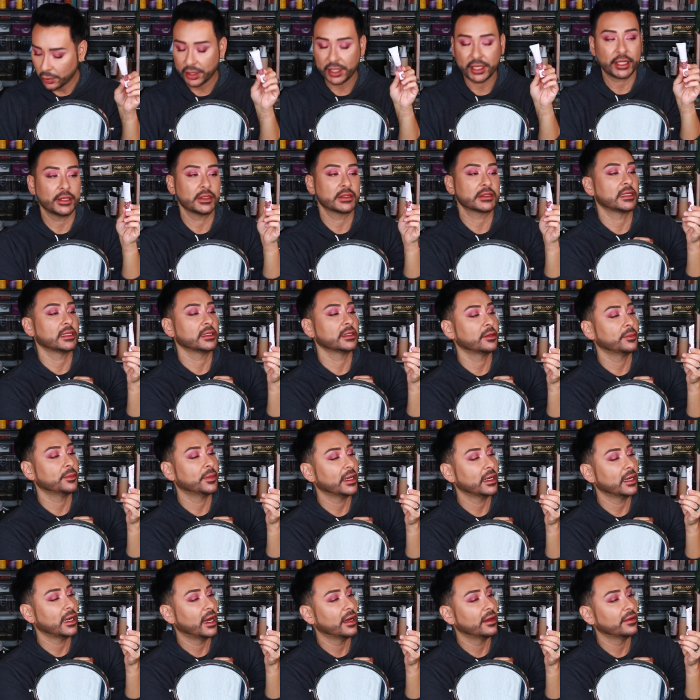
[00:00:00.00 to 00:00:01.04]
we're gonna use a little
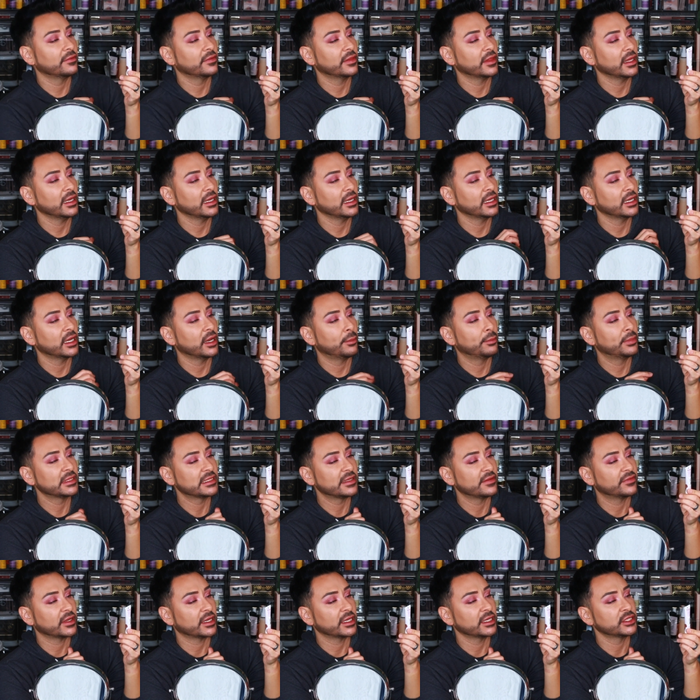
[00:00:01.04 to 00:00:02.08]
bit of the
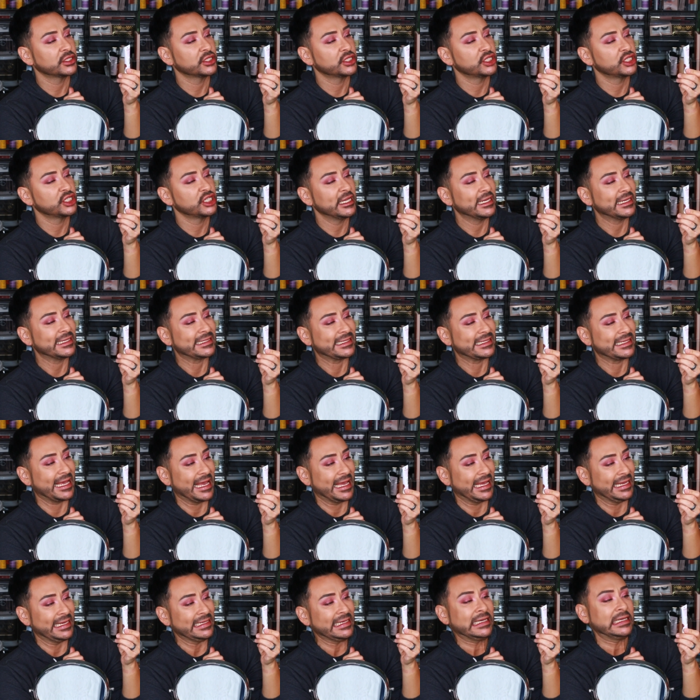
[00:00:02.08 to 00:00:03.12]
Pacifica Cheek
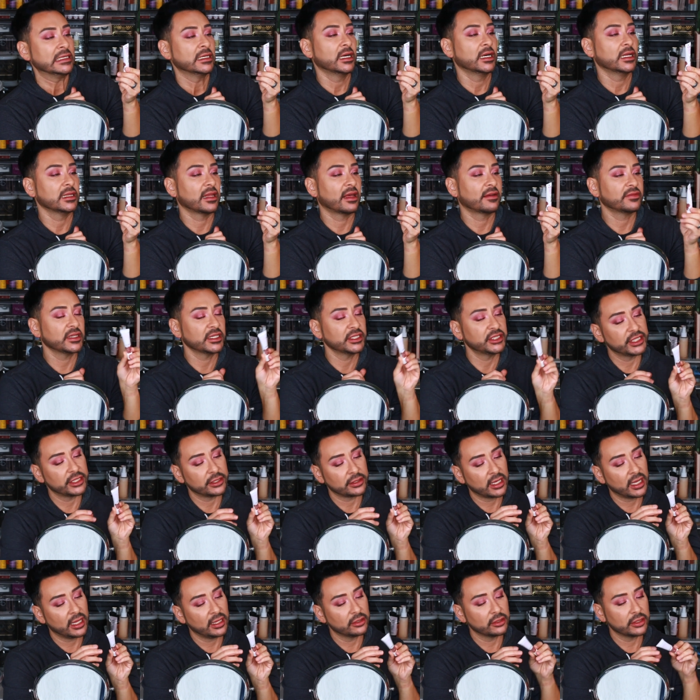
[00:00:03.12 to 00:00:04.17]
Stain. Lovely
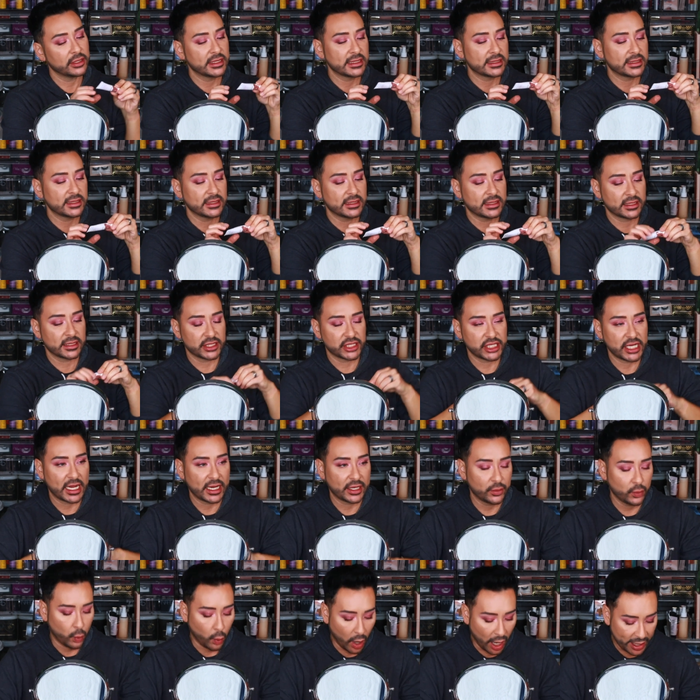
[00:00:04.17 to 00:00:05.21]
sheer color, and this is in the
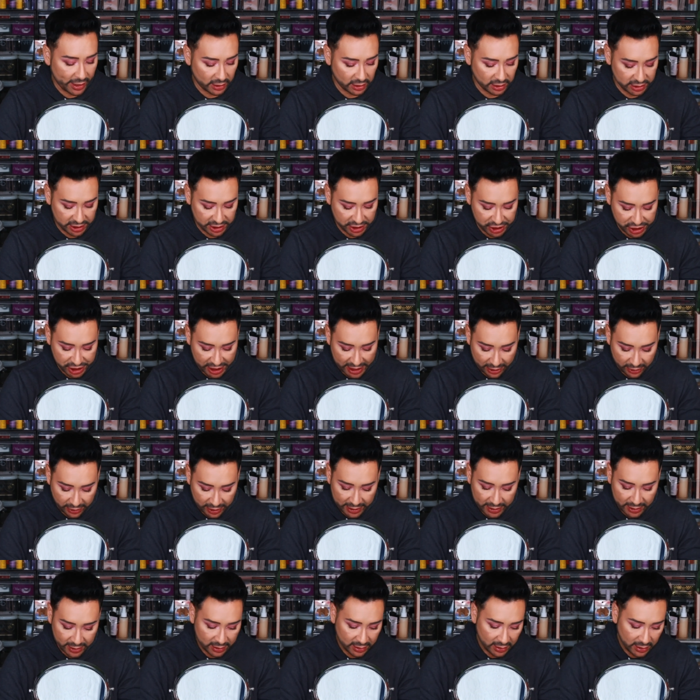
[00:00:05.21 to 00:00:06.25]
shade Wild
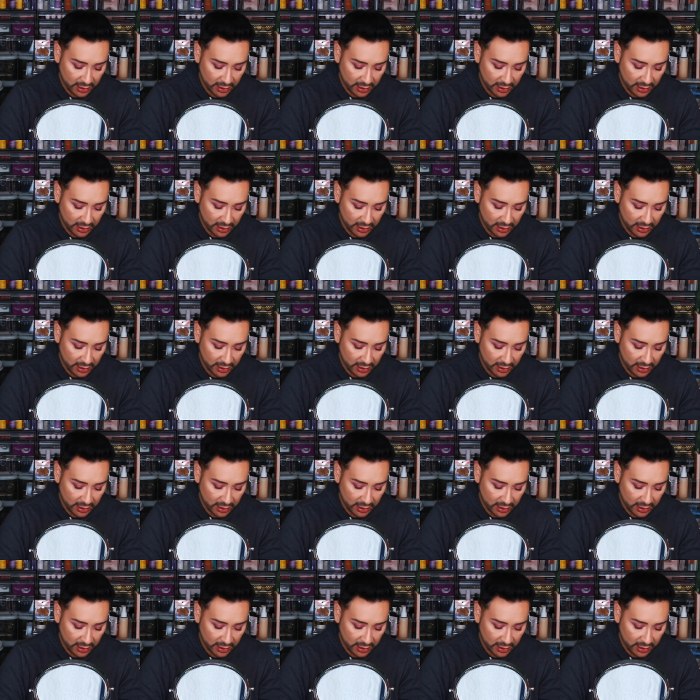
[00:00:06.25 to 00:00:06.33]
Cherry.